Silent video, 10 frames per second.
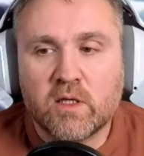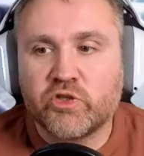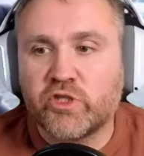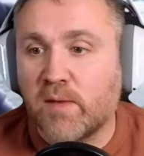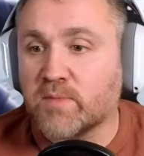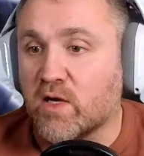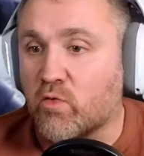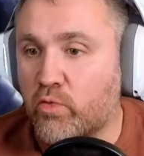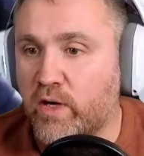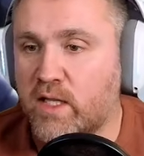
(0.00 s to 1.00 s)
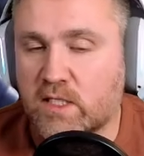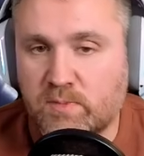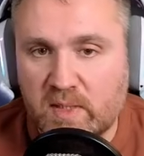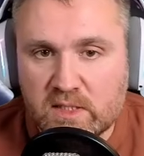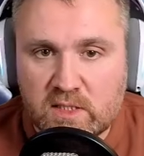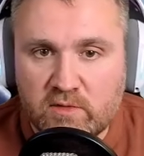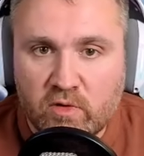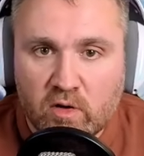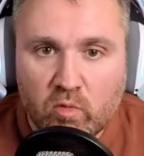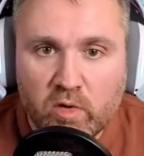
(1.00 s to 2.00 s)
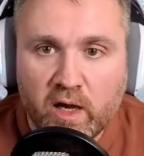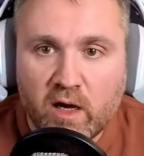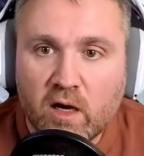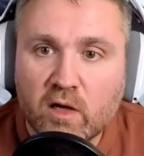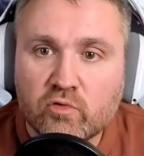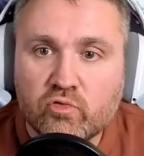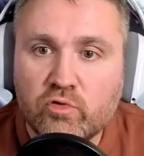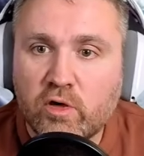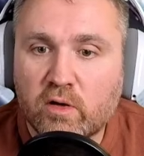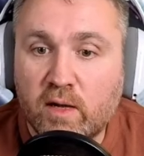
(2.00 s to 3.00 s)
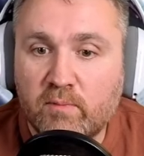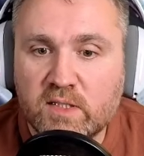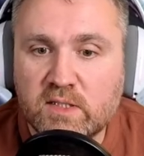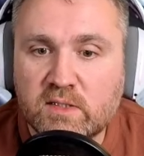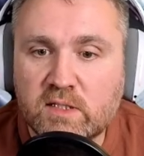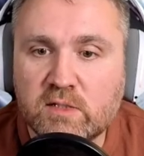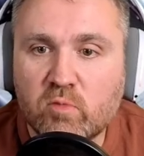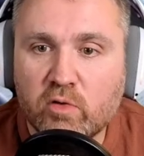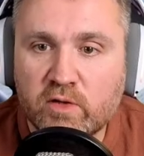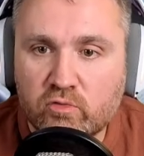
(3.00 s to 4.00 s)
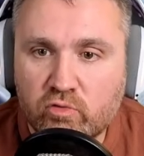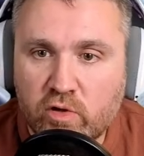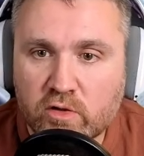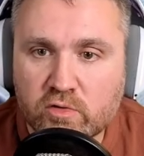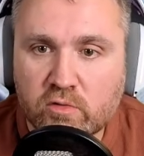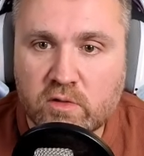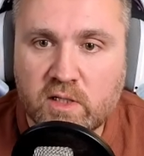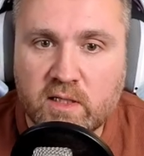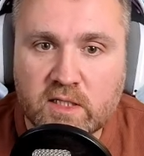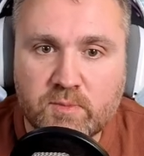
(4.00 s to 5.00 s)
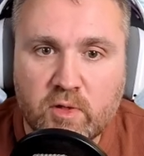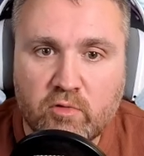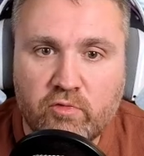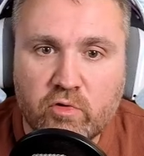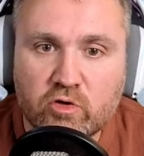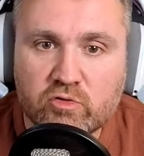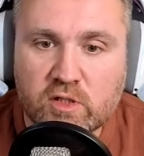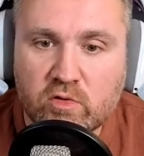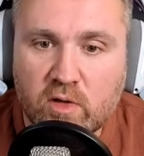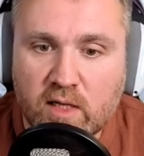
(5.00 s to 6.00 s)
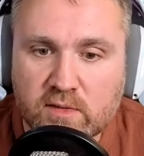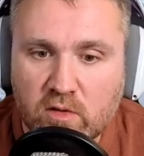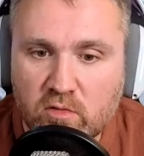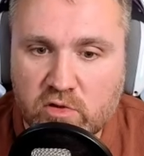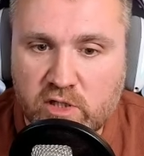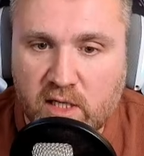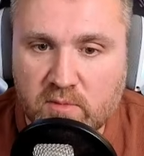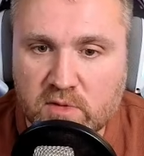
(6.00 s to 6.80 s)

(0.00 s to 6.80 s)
Charms are really expensive. We are 2 years, and my city is more than 2 years old, and I spend a few $100s on charms.